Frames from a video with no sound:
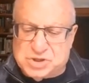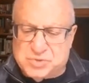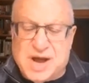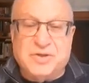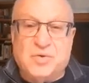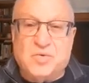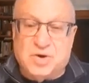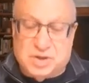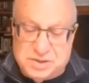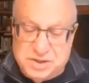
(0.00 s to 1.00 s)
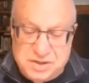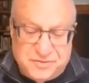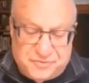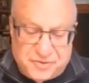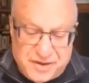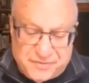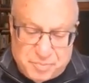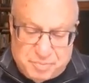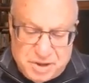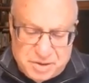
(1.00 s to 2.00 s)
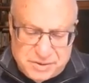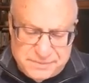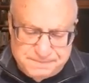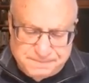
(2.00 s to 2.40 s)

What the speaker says: around the world to flavor beer.